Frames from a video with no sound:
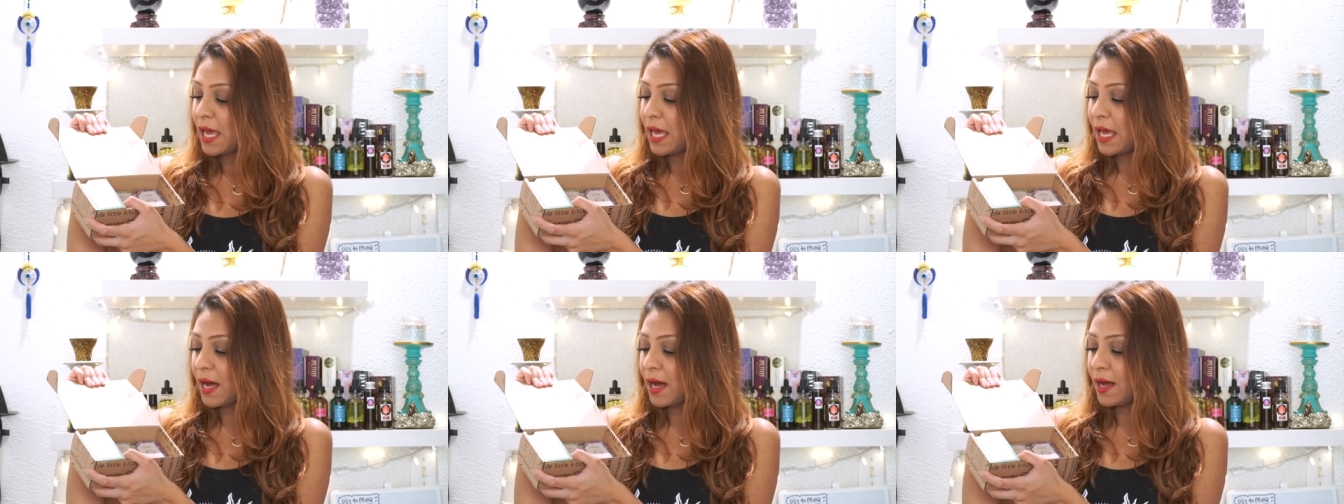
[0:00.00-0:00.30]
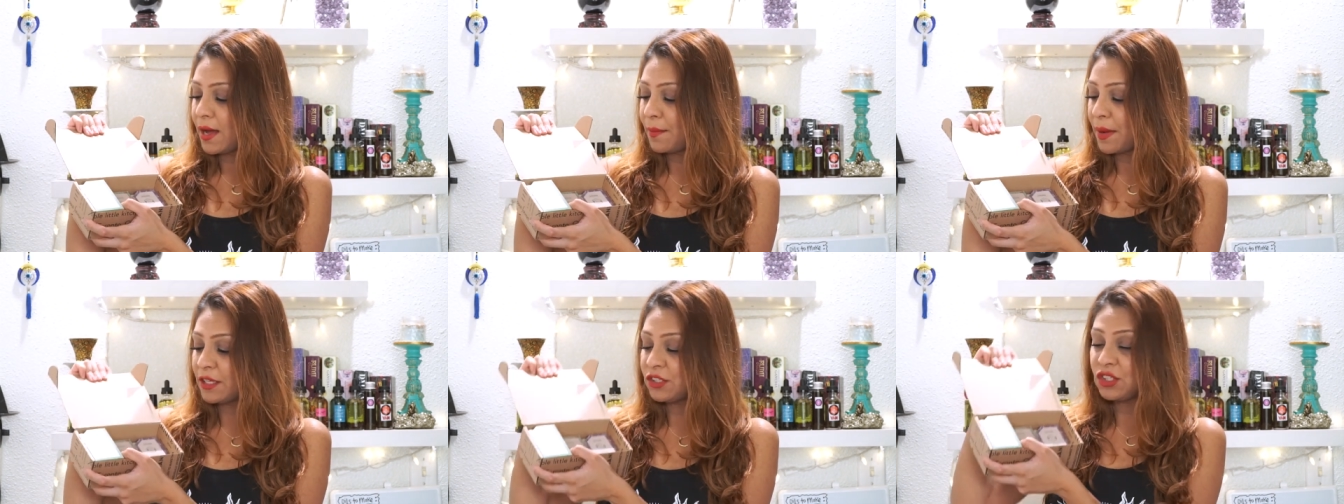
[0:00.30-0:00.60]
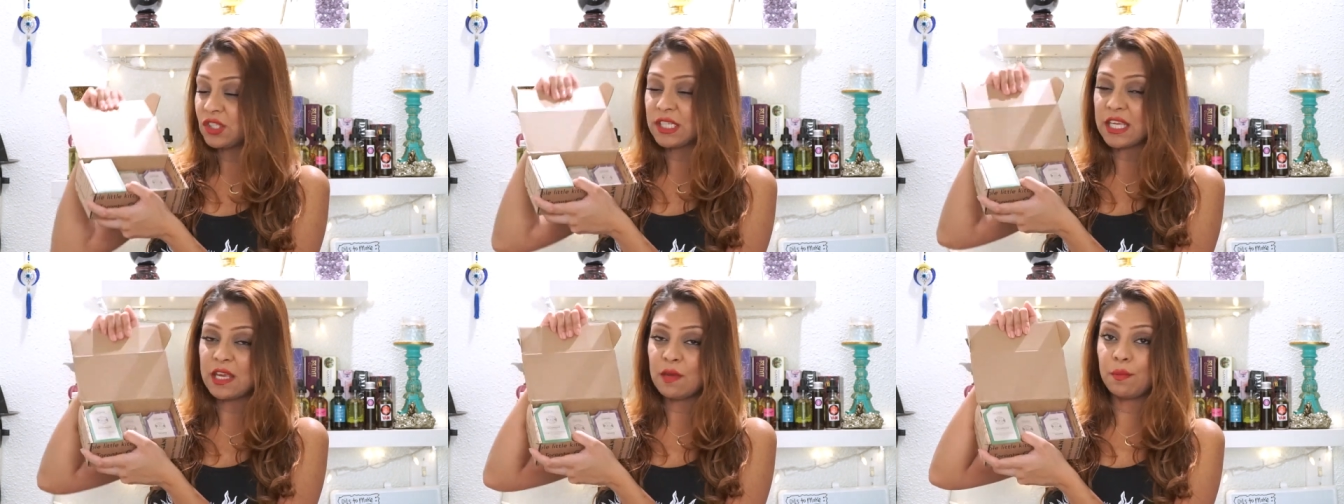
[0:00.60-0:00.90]
I
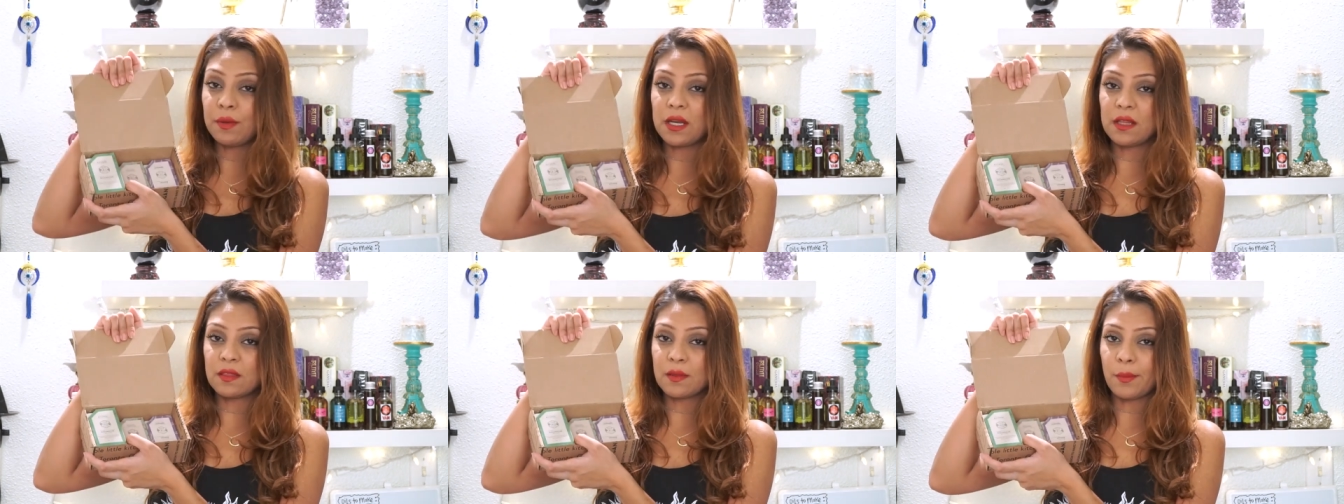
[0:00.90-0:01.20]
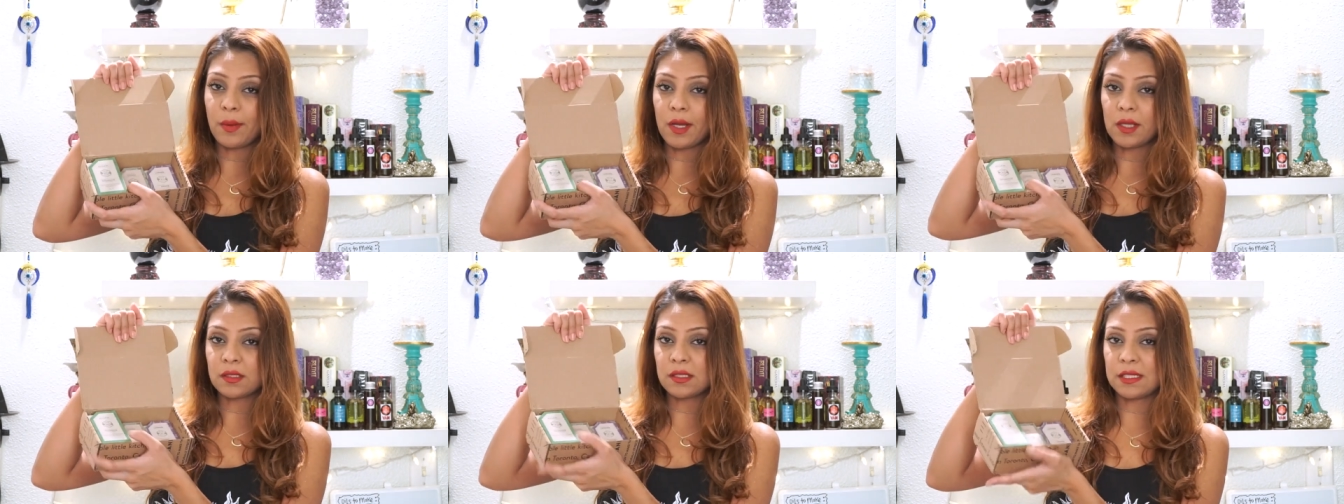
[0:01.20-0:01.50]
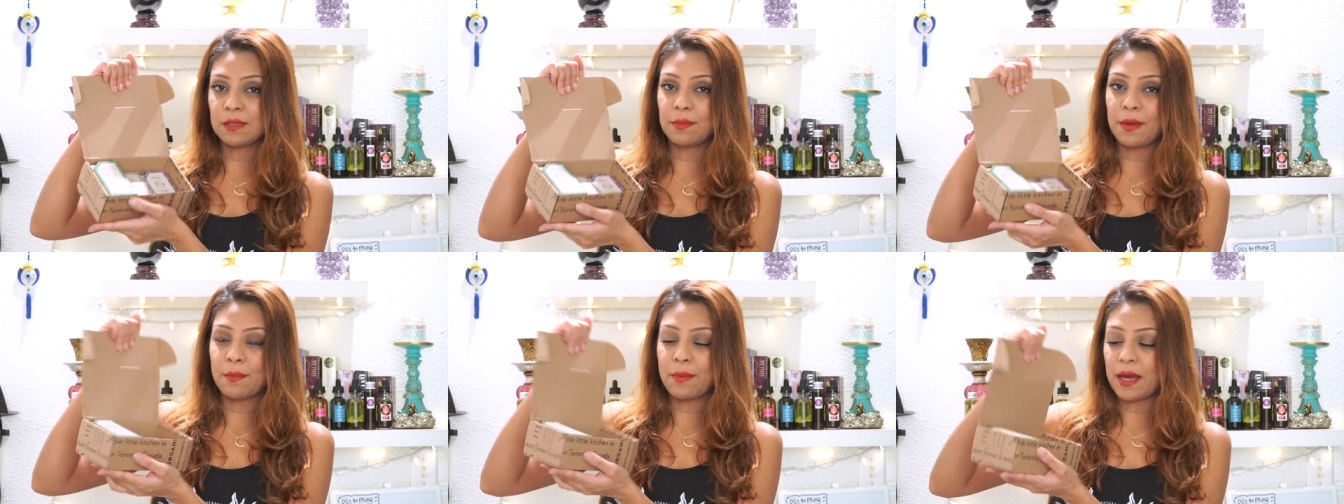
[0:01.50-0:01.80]
just keep it in the box
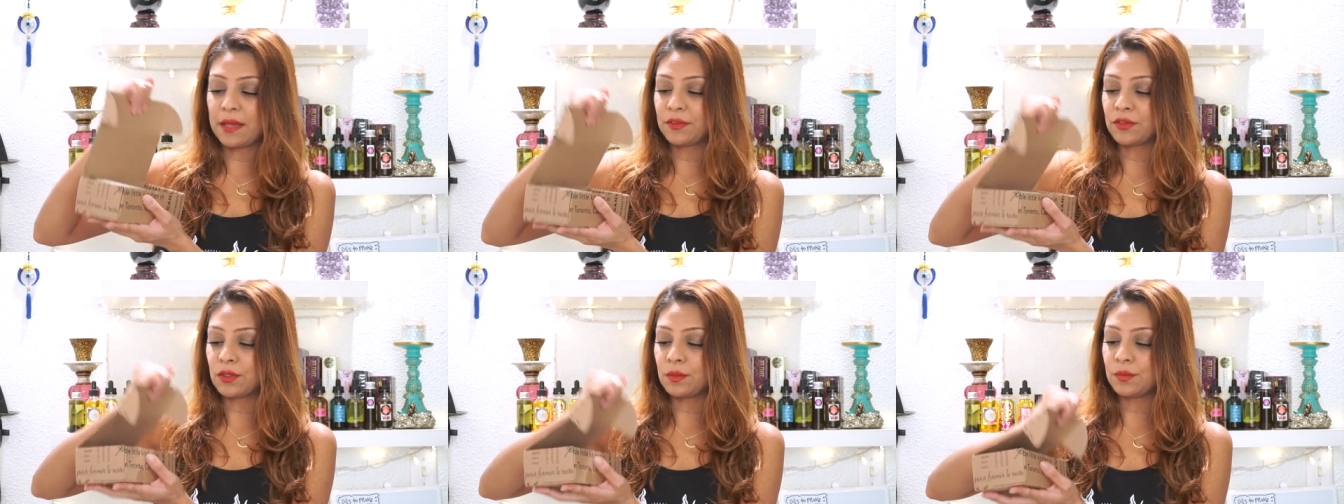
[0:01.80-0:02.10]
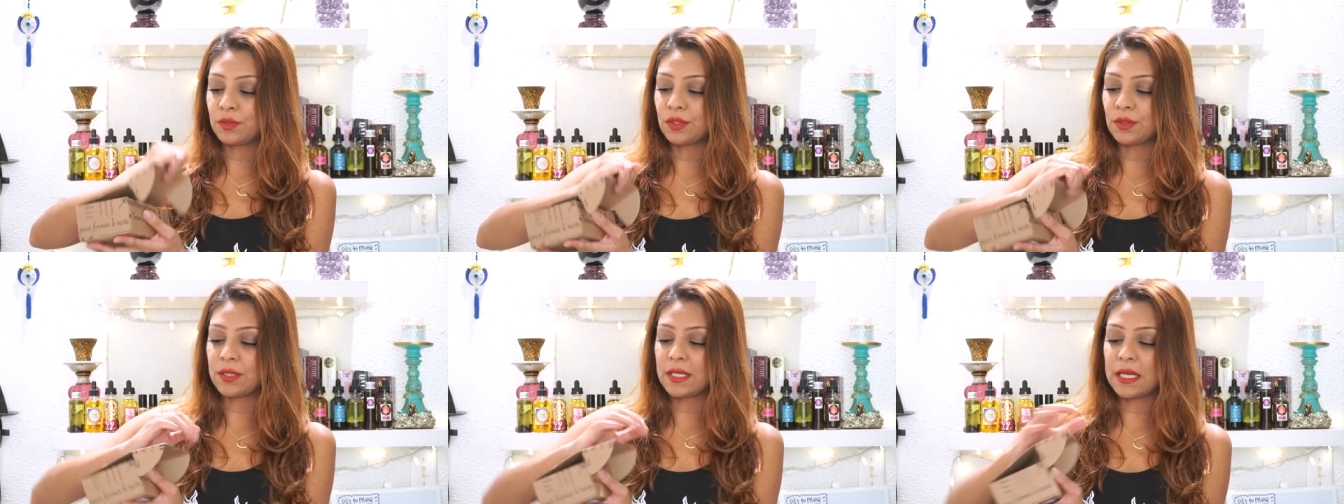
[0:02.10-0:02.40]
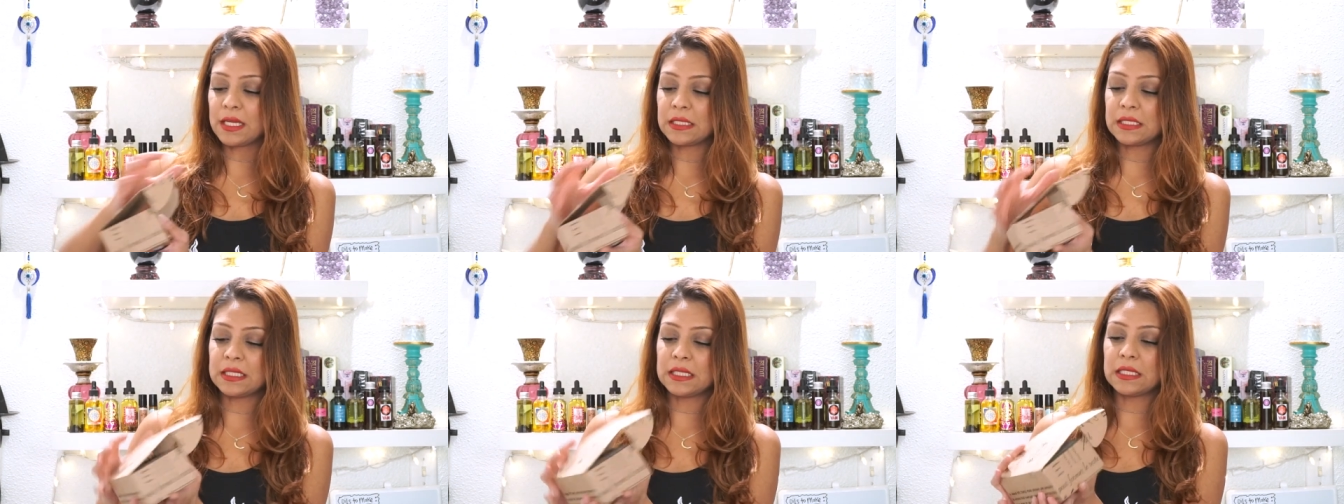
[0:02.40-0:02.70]
in my bathroom so
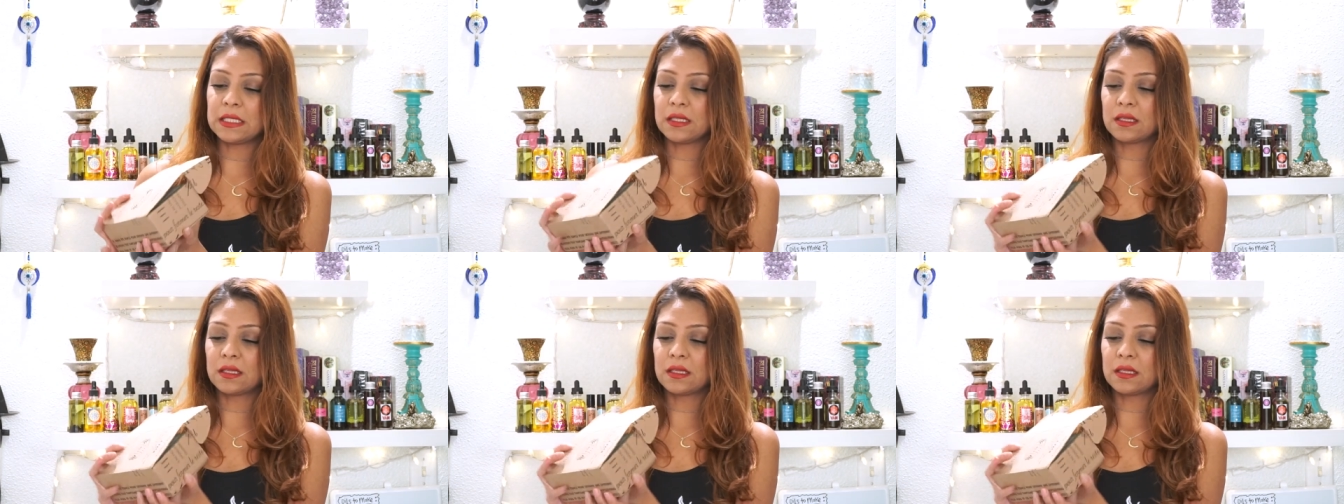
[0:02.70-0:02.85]
that